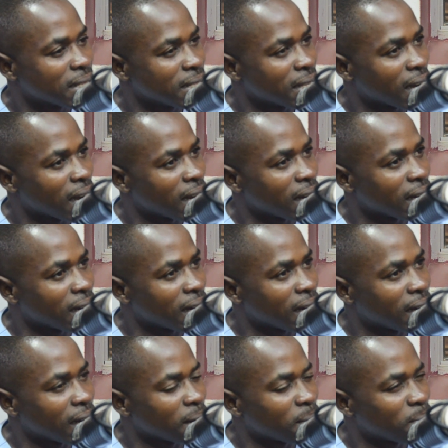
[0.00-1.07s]

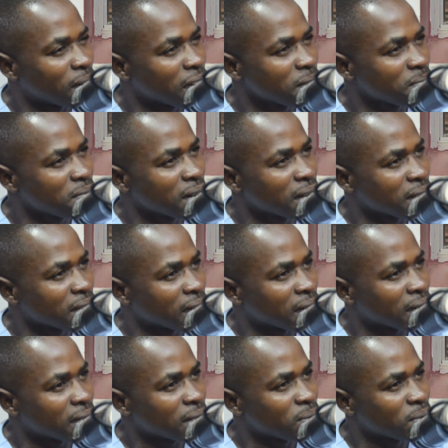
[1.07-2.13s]
My brother
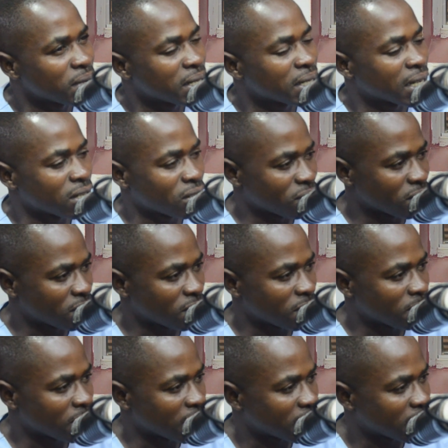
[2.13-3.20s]
went and talked to him
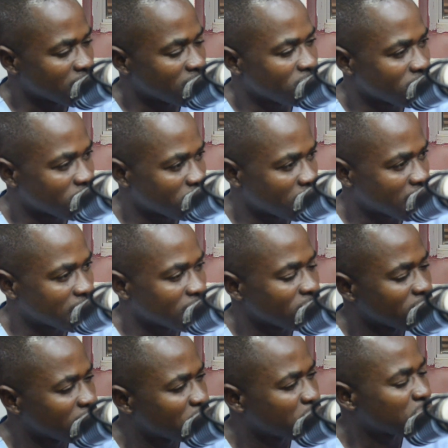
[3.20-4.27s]
and said, you know what, you
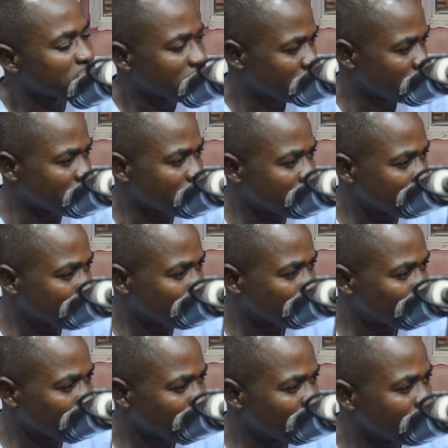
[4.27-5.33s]
need to settle.
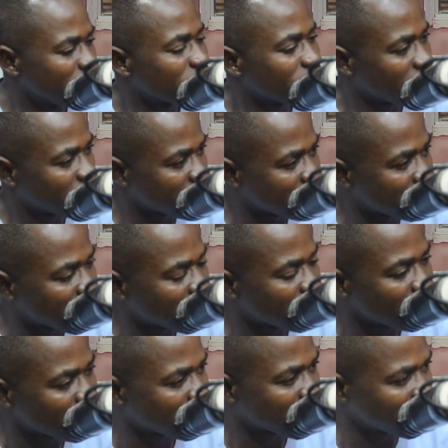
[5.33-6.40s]
You need to understand
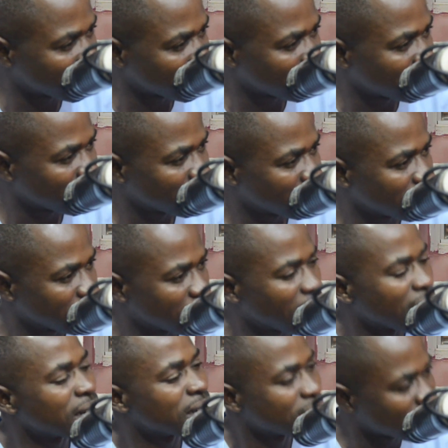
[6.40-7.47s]
yourself
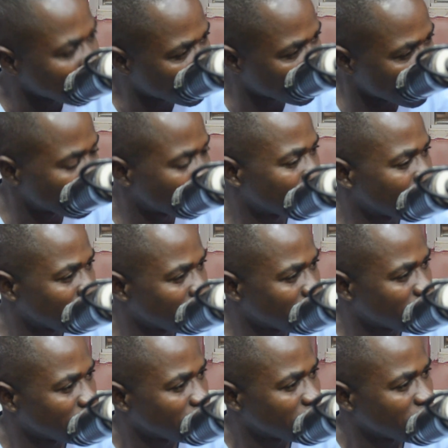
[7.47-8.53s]
and settle.
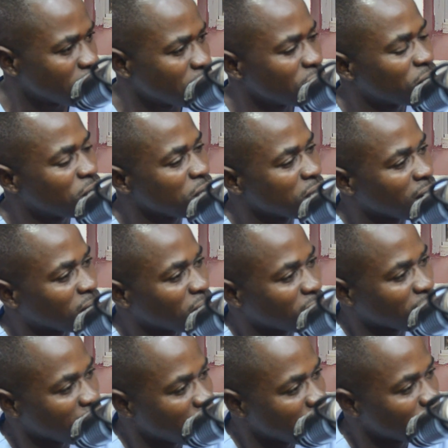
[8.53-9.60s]
If you have
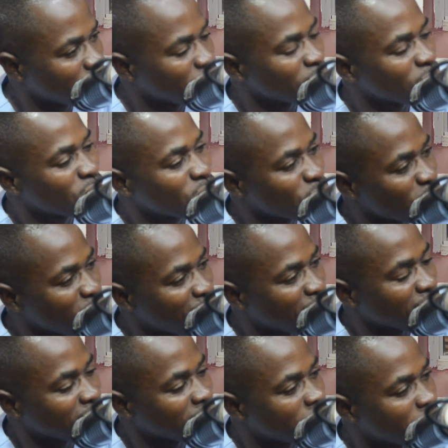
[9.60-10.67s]
come to work
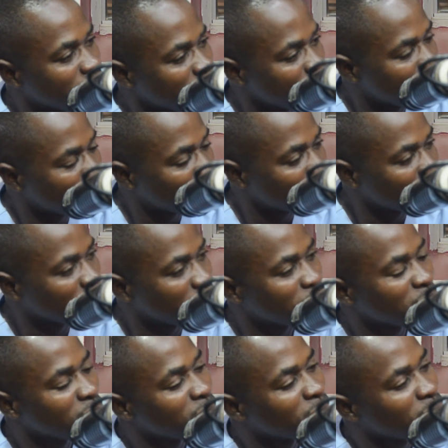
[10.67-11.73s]
at the neighborhood,
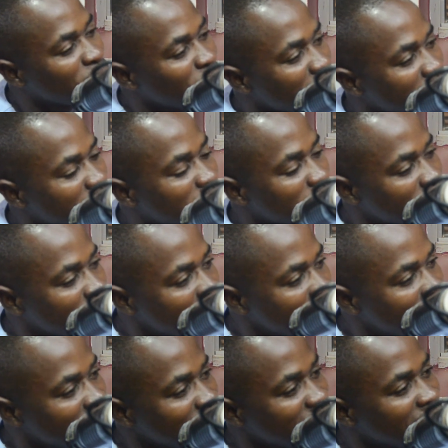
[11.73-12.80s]
first
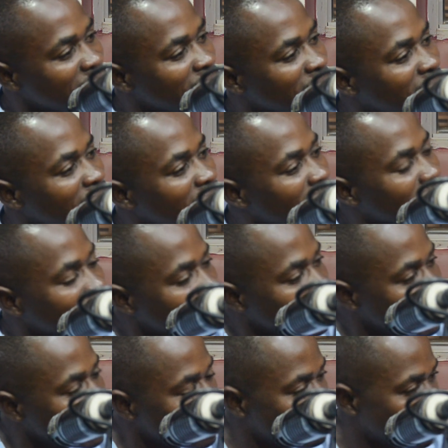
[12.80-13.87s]
be at the
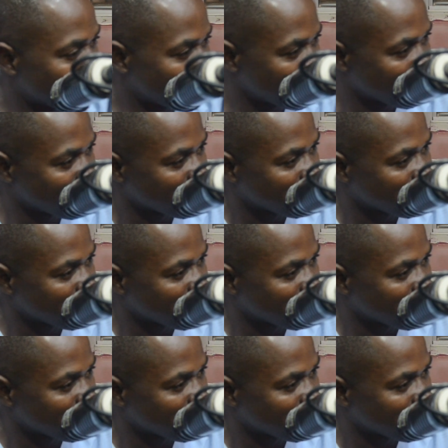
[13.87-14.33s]
neighborhood.